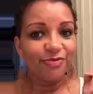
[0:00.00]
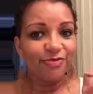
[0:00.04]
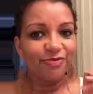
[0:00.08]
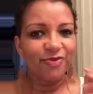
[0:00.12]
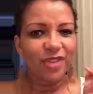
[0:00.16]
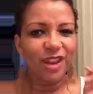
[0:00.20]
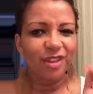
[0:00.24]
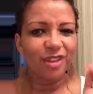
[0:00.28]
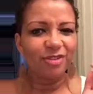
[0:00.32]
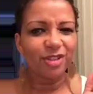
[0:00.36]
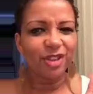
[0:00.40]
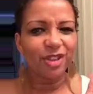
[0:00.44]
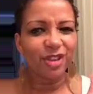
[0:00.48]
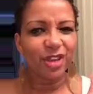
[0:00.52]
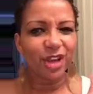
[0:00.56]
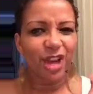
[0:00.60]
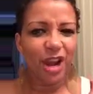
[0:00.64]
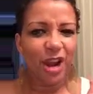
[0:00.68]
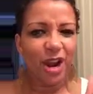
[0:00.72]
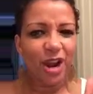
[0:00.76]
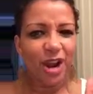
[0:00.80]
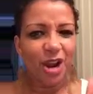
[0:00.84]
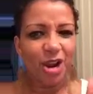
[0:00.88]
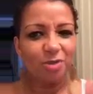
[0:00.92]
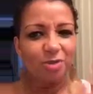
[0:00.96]
not
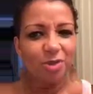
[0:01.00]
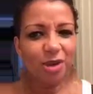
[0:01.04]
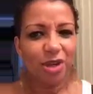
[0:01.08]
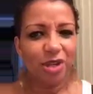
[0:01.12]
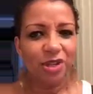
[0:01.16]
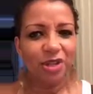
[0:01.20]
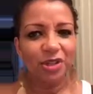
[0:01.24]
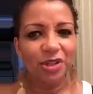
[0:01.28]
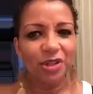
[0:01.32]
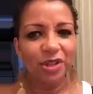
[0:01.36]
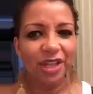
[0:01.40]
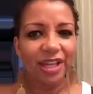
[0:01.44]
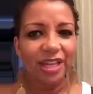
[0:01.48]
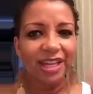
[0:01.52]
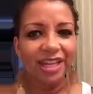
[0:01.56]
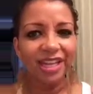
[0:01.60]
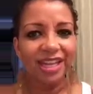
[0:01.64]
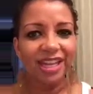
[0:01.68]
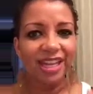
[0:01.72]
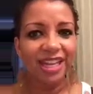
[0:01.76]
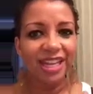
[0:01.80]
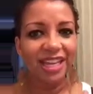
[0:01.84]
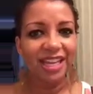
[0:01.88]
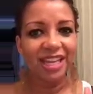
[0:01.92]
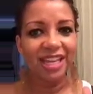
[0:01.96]
scared, but a little like,
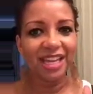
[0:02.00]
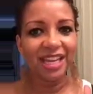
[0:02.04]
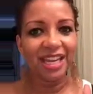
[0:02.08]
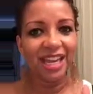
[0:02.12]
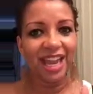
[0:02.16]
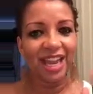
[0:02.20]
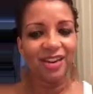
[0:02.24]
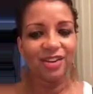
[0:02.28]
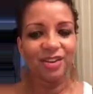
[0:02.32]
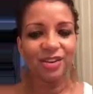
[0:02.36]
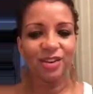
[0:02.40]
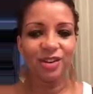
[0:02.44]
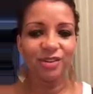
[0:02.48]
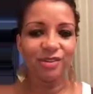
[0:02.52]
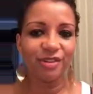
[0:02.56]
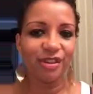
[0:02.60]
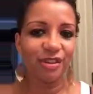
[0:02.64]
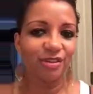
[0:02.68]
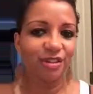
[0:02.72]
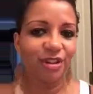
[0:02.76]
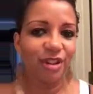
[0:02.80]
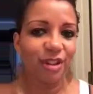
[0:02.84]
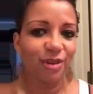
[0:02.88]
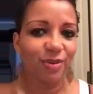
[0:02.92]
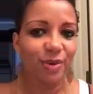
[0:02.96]
eh, I don't know if I
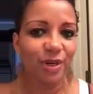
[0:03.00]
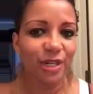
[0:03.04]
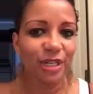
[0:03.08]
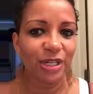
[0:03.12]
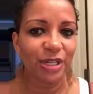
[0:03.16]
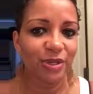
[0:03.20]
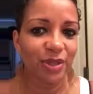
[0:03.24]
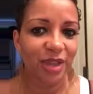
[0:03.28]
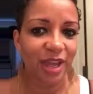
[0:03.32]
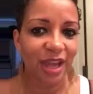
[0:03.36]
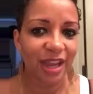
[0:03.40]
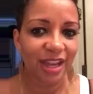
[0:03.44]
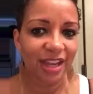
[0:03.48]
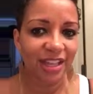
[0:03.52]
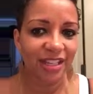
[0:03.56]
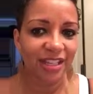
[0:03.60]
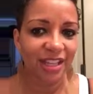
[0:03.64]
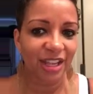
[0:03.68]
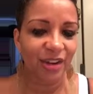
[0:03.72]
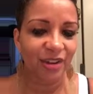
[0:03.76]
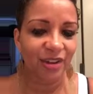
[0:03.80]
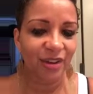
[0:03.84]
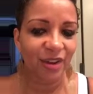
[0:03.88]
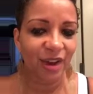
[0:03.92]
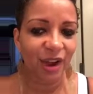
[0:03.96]
really want to do that because
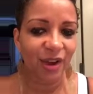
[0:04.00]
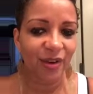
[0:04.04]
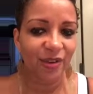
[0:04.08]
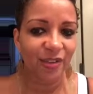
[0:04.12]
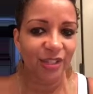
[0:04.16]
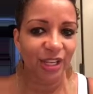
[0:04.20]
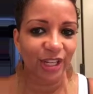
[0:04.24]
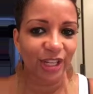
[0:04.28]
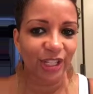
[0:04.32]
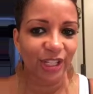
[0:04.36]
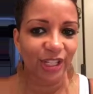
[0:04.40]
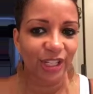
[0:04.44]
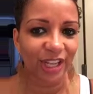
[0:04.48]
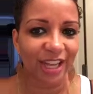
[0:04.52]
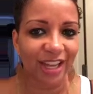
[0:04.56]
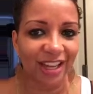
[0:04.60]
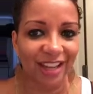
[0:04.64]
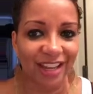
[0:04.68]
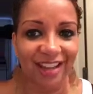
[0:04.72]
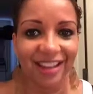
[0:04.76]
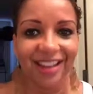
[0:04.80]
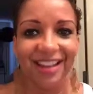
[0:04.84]
I don't know how it's going to look.